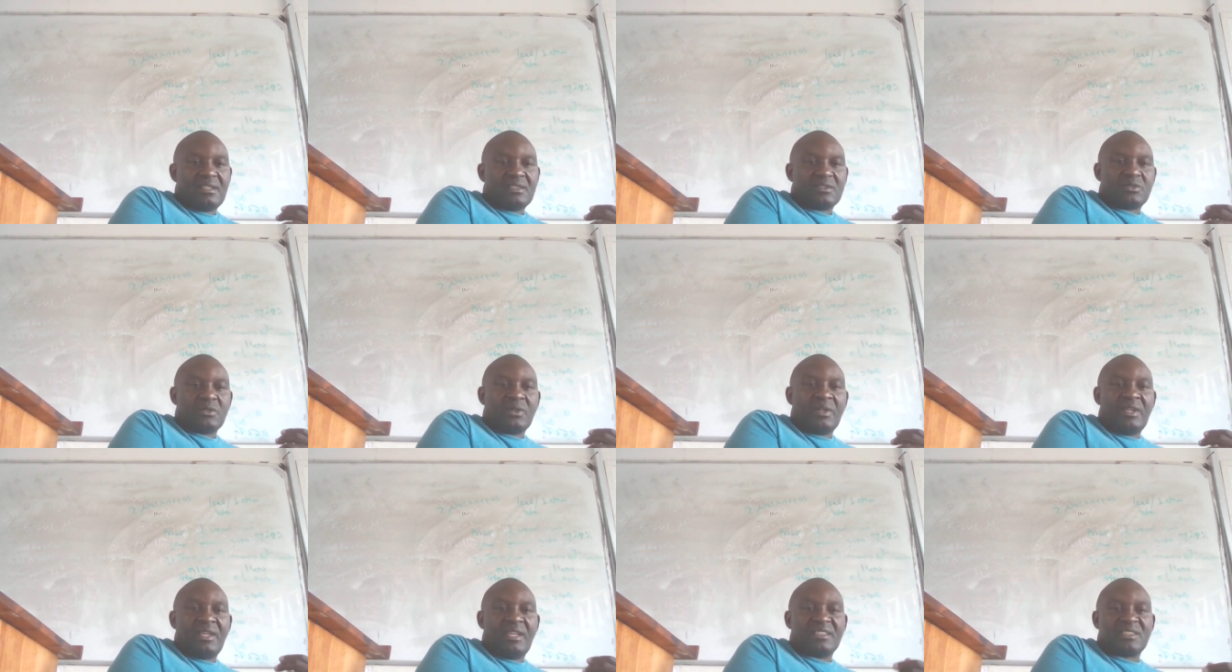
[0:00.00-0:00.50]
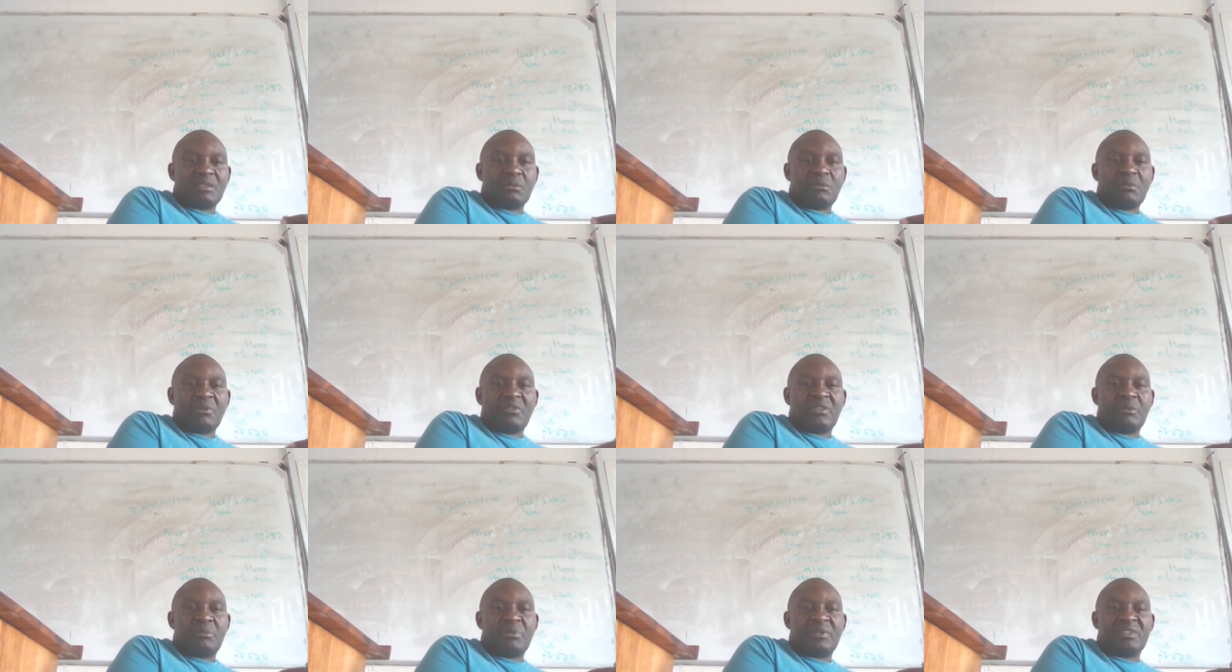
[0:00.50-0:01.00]
So here are some
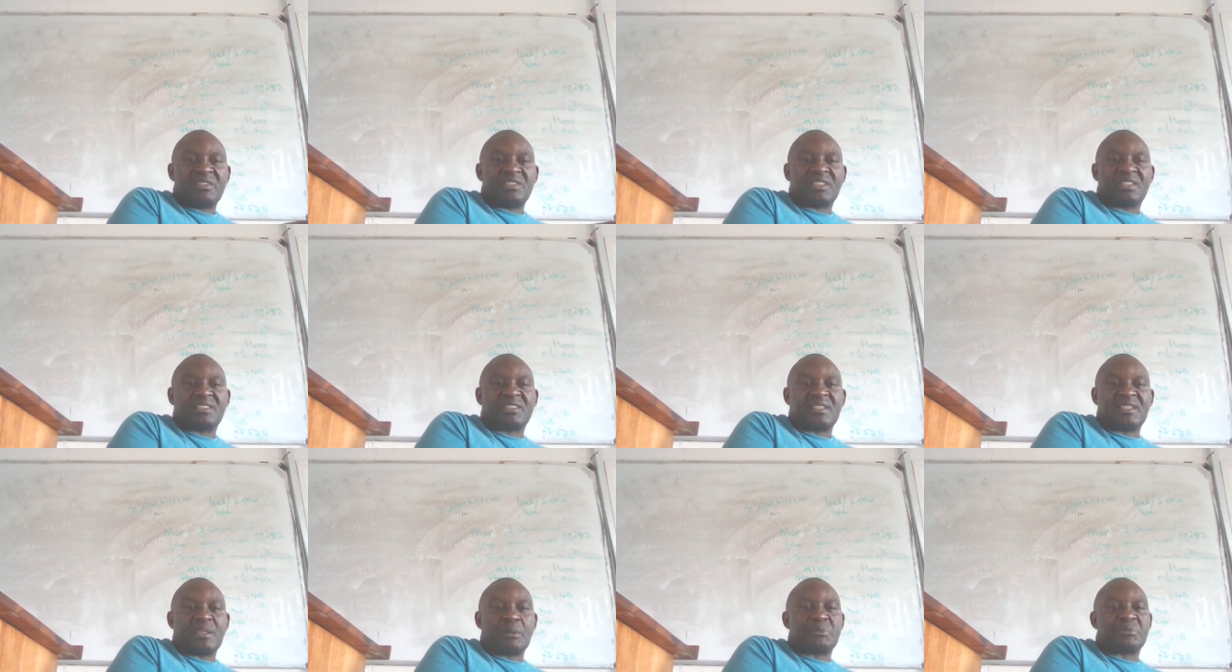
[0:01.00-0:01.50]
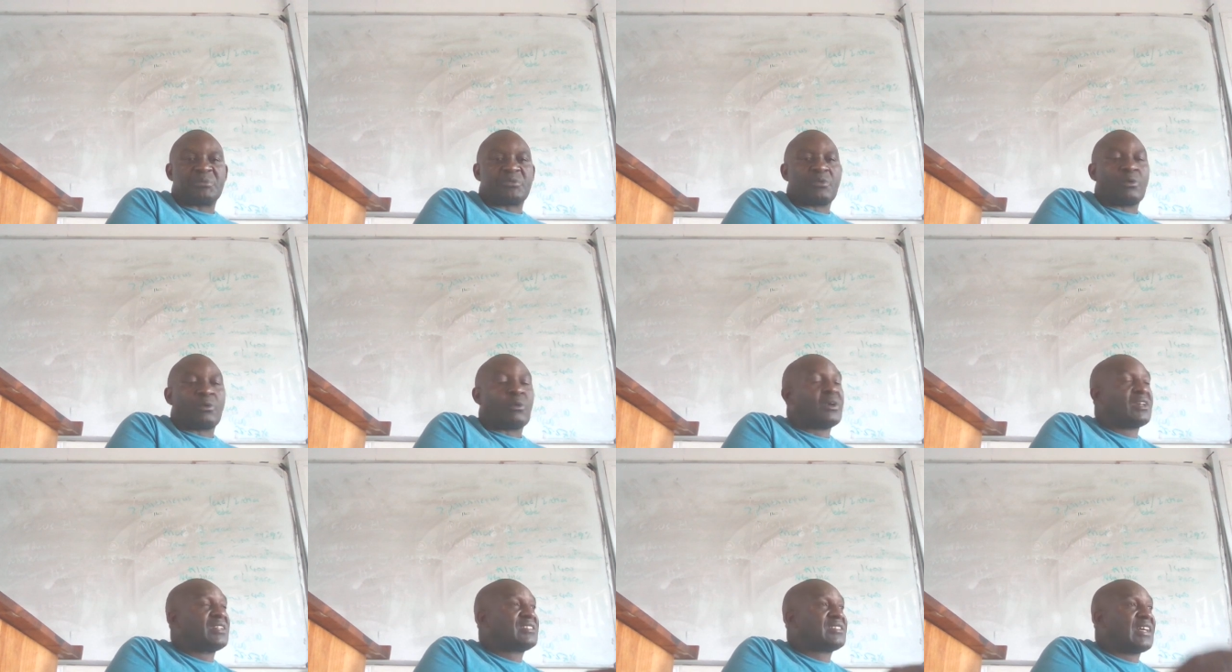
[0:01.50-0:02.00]
of the basic steps
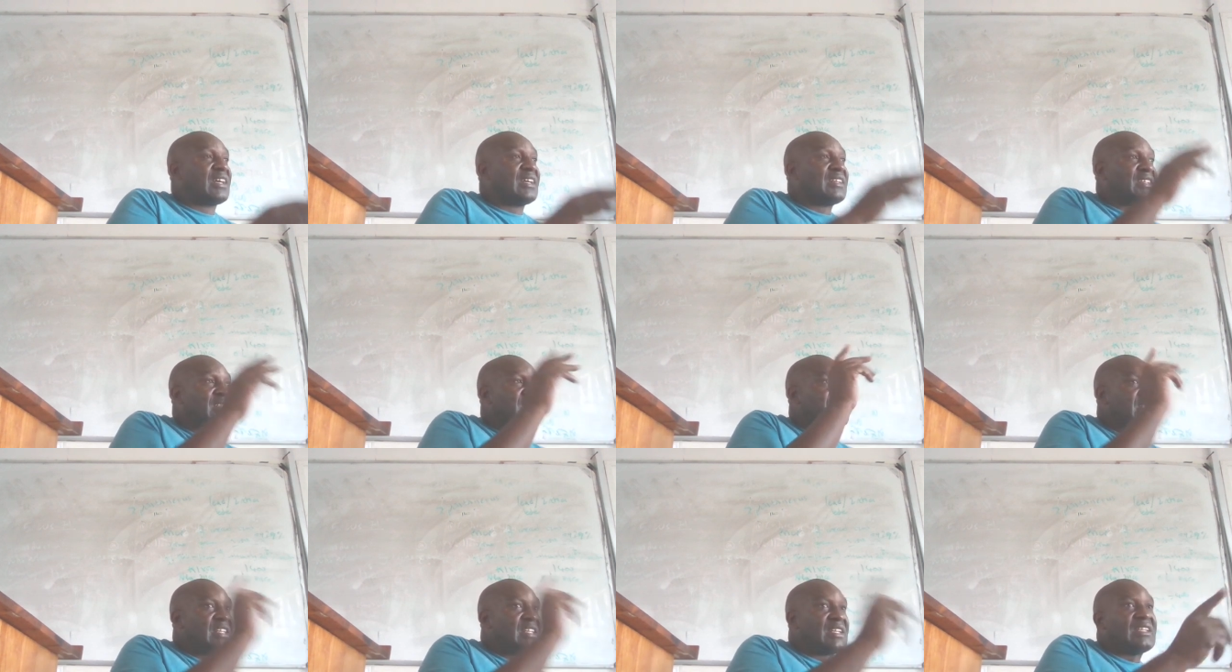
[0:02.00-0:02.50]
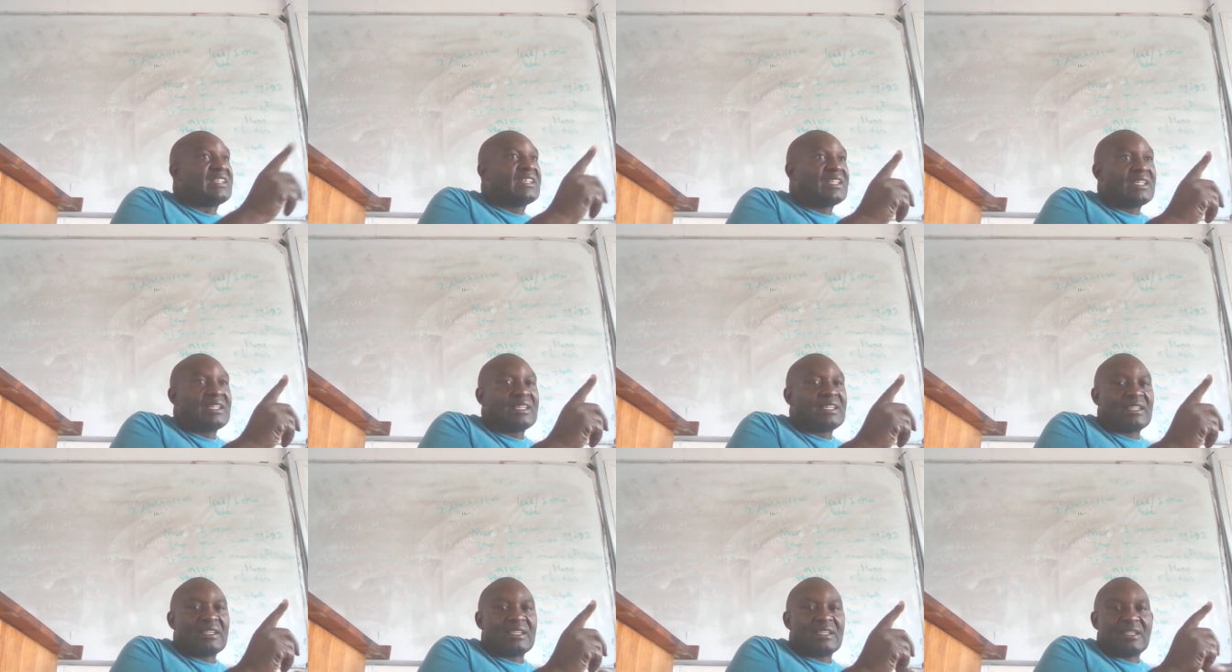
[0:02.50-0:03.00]
towards
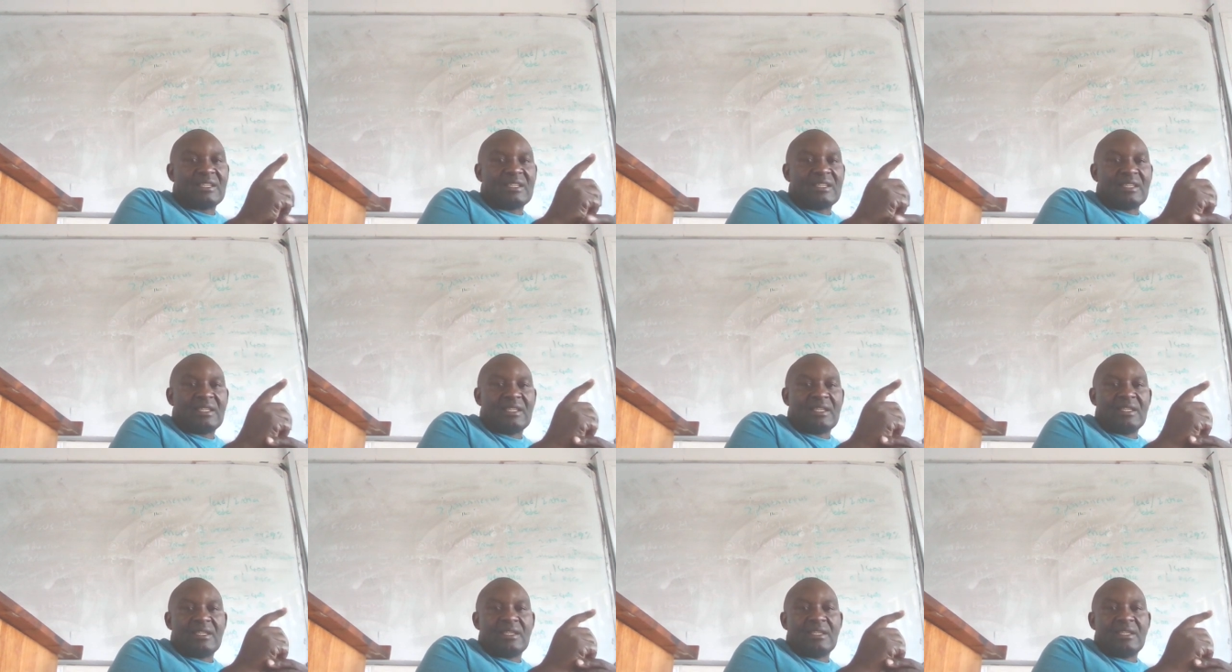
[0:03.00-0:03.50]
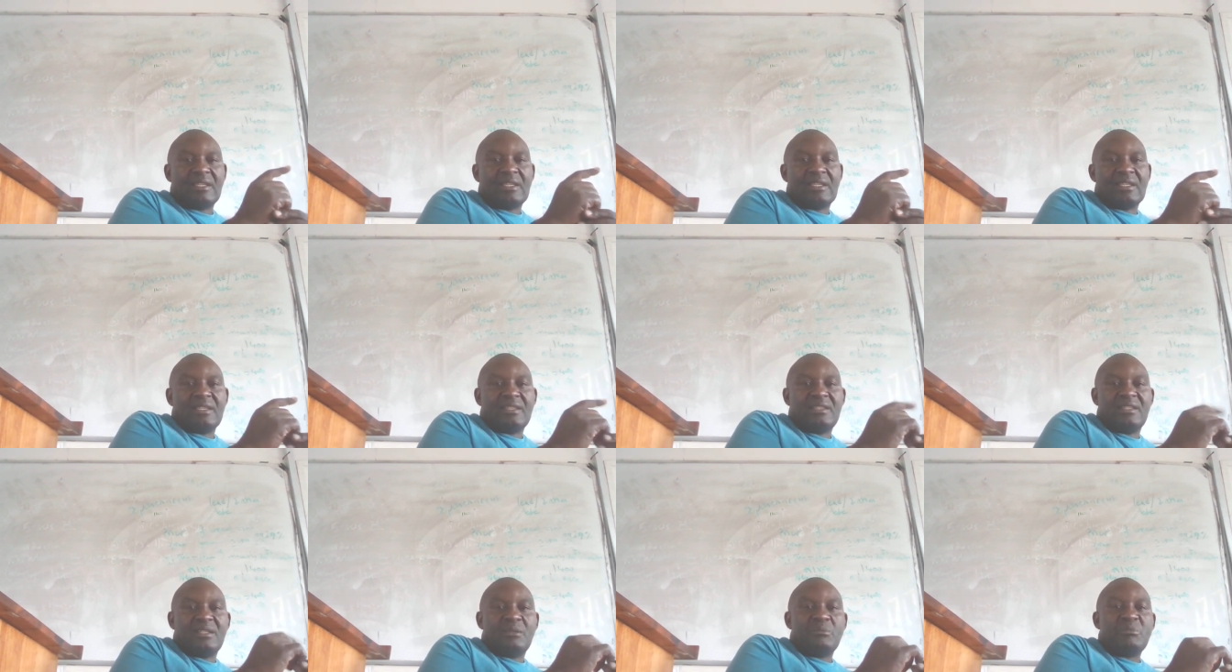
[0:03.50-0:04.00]
understanding
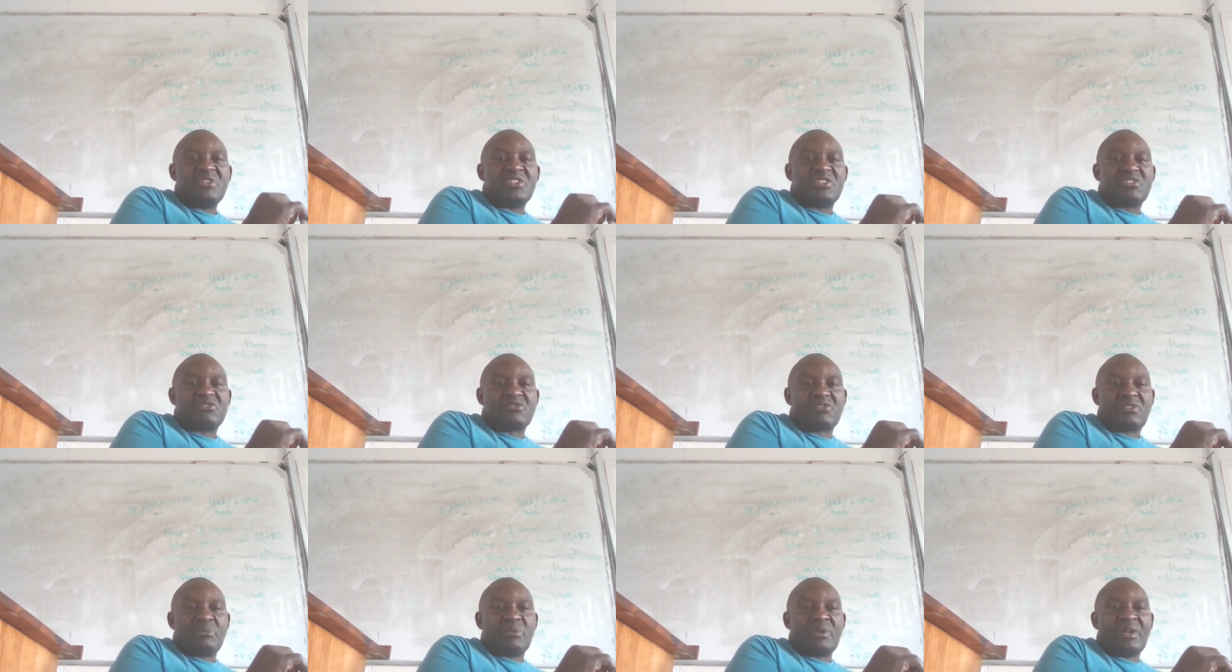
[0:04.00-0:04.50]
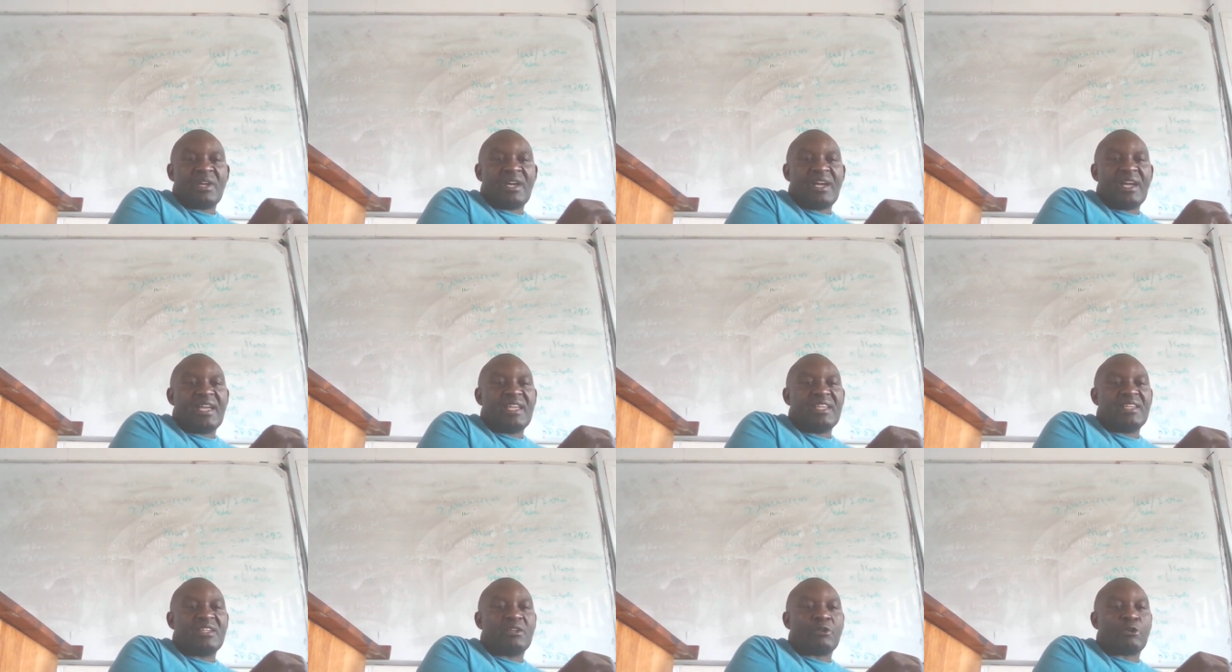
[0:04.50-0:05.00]
the mystery
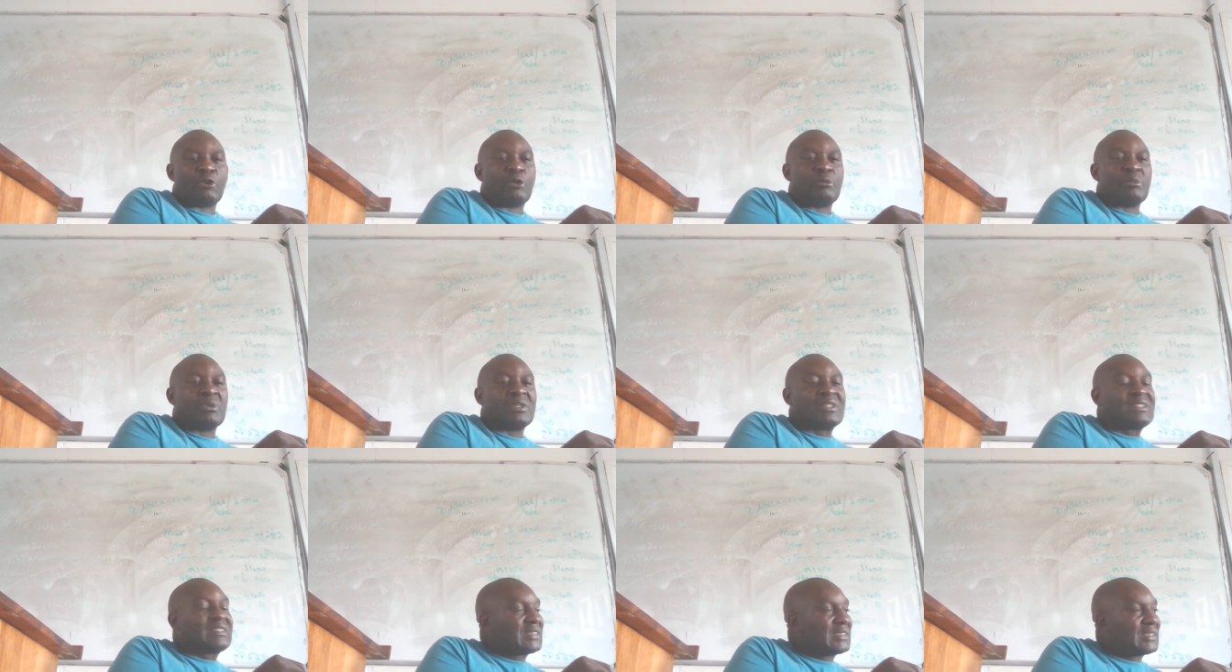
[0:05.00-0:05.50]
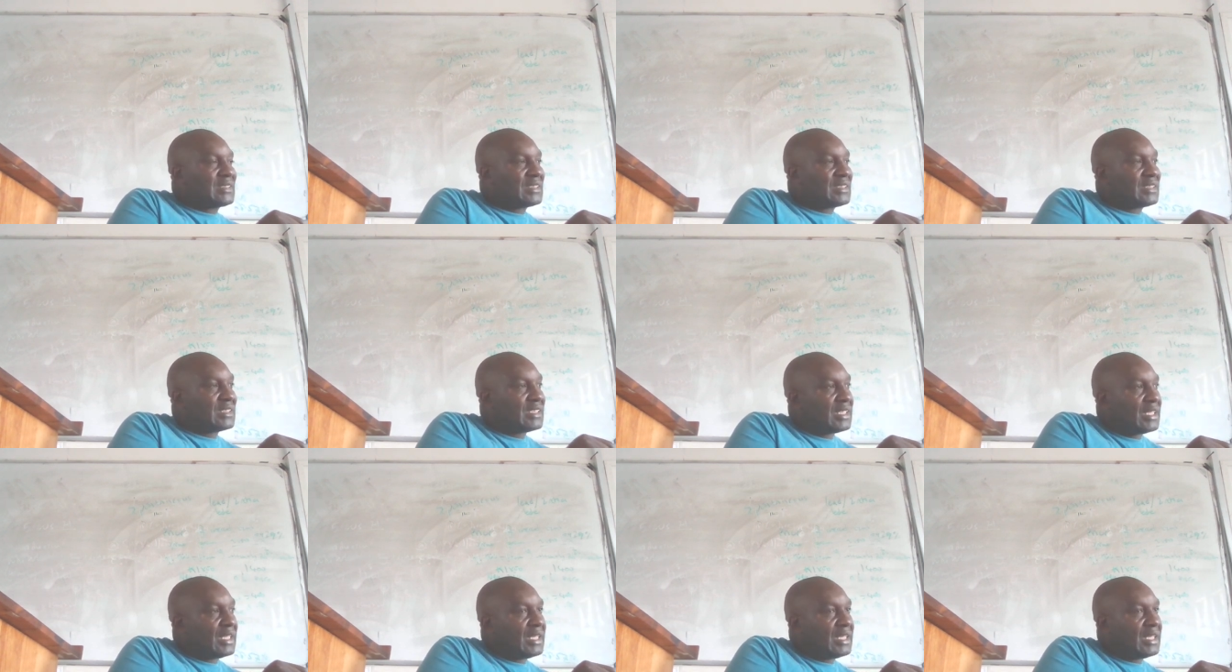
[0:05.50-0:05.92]
behind economics